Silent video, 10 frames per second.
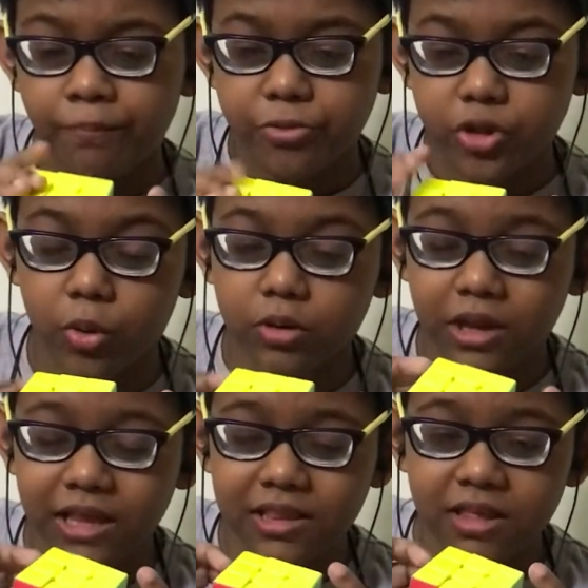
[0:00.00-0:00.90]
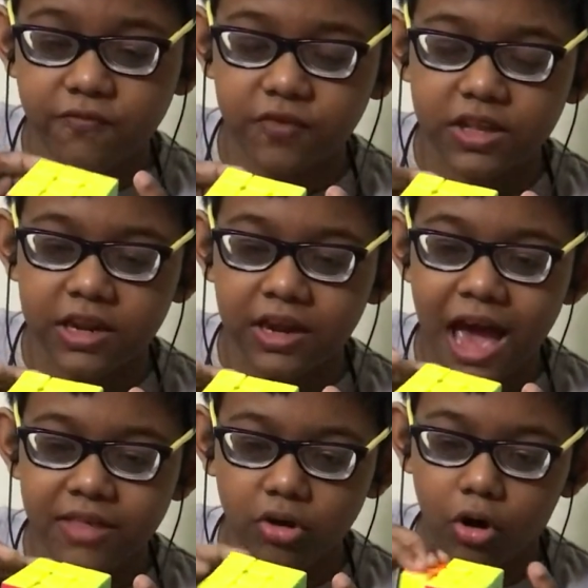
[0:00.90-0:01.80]
So it is written
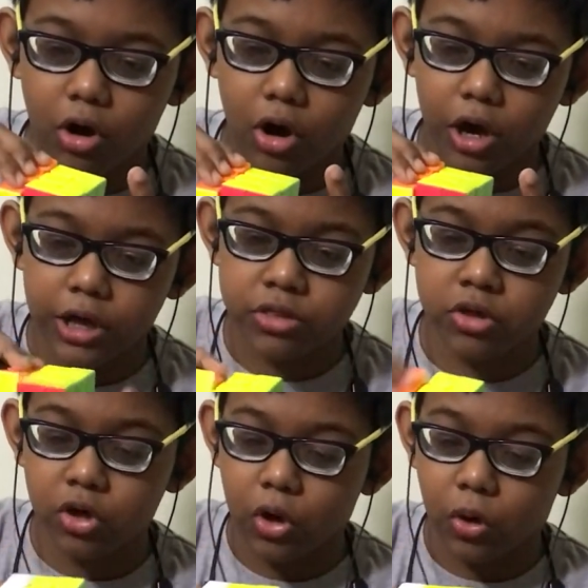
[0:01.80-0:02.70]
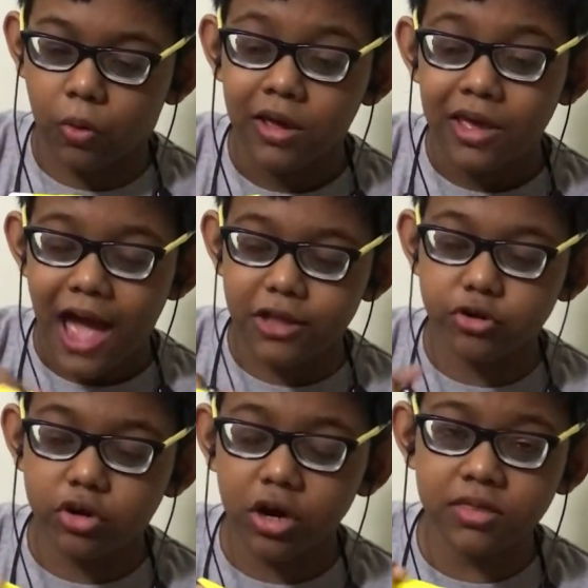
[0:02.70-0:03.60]
as R2. And you
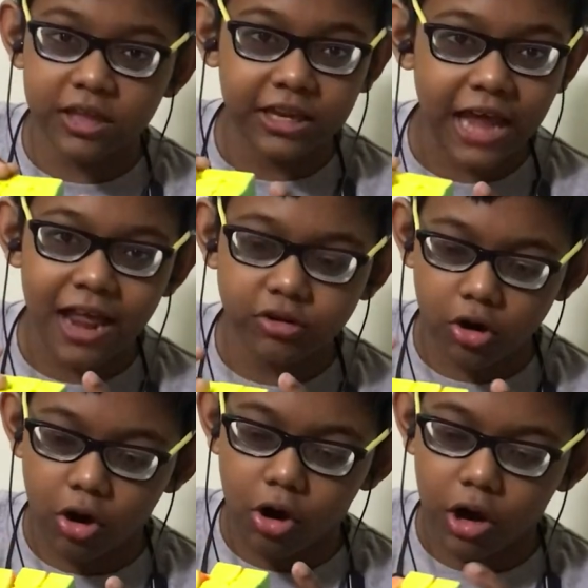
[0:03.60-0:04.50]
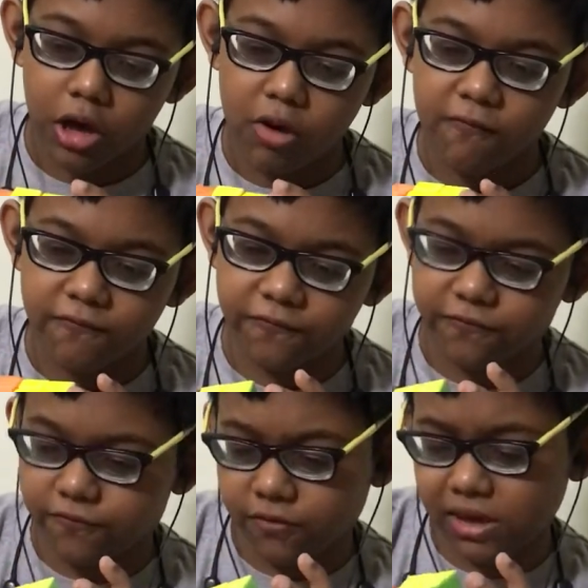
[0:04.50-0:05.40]
could say that
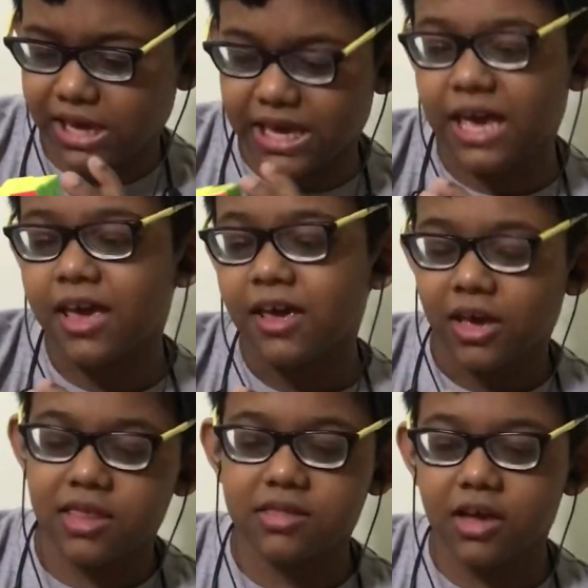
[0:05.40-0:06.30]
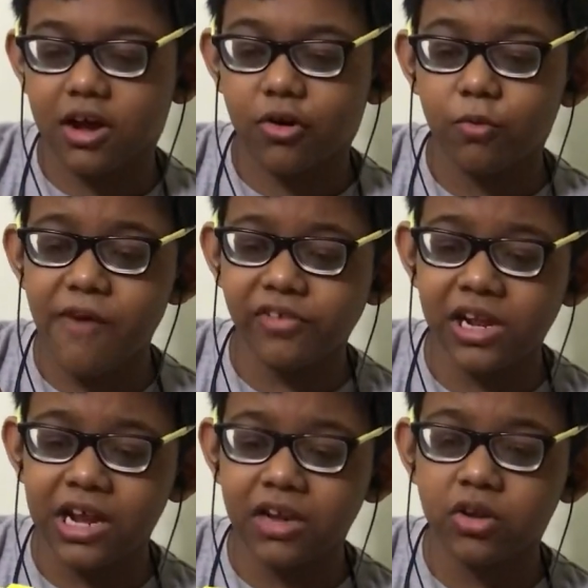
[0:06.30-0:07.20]
R3 is
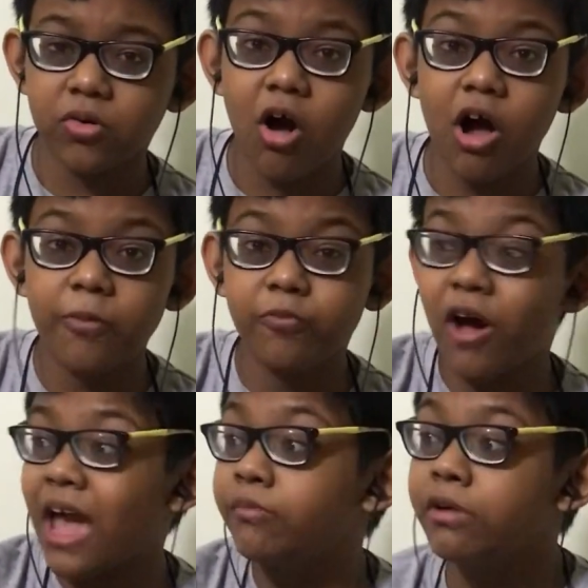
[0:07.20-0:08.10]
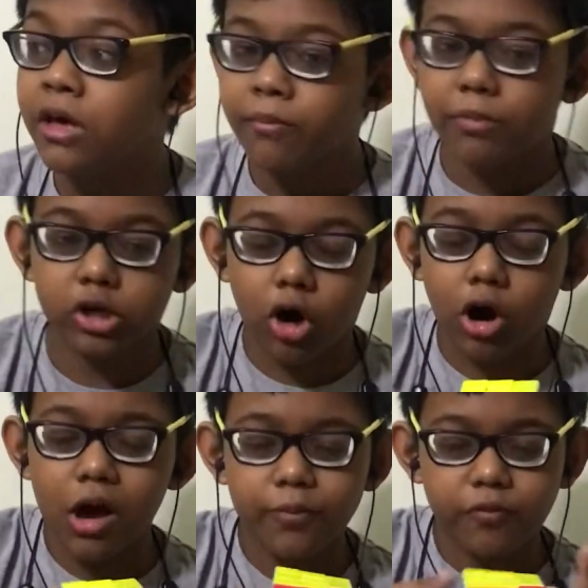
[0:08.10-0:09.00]
equivalent to R prime, but
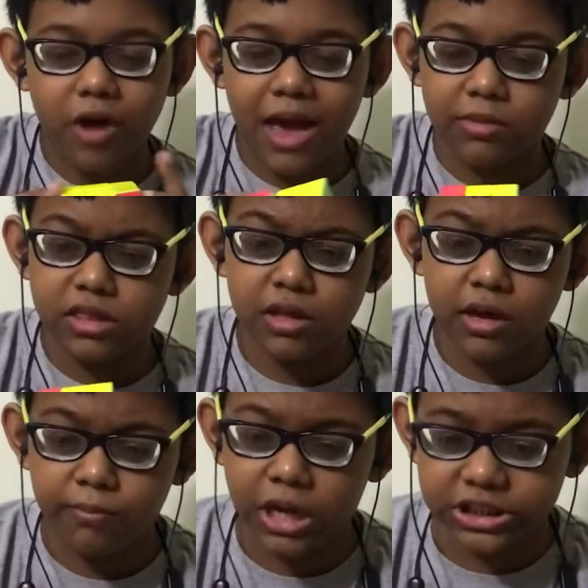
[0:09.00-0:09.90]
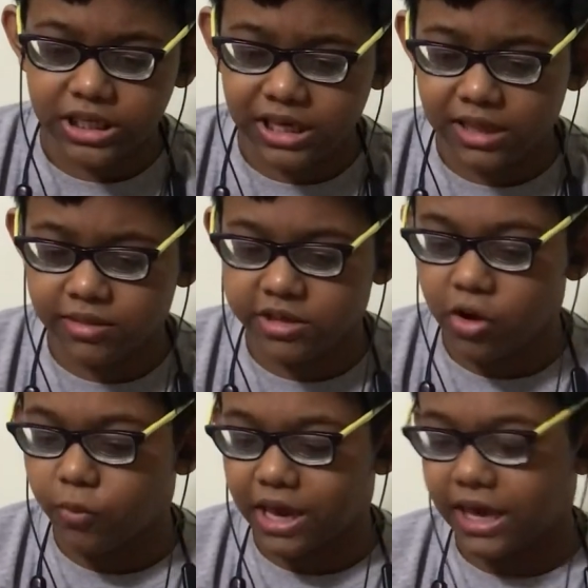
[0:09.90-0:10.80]
R prime is a much easier
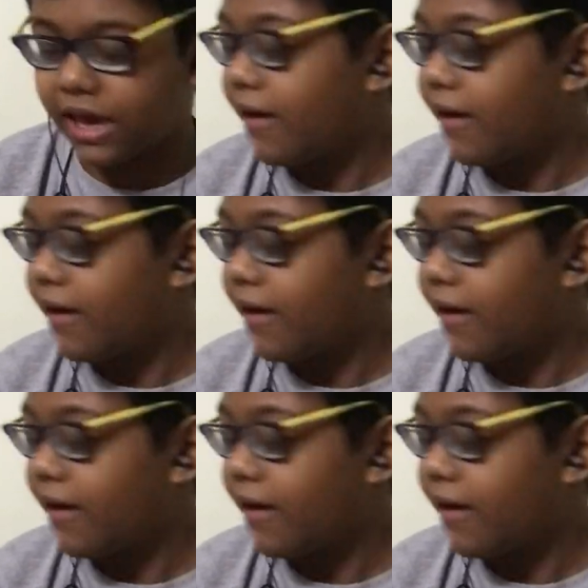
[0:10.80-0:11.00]
way.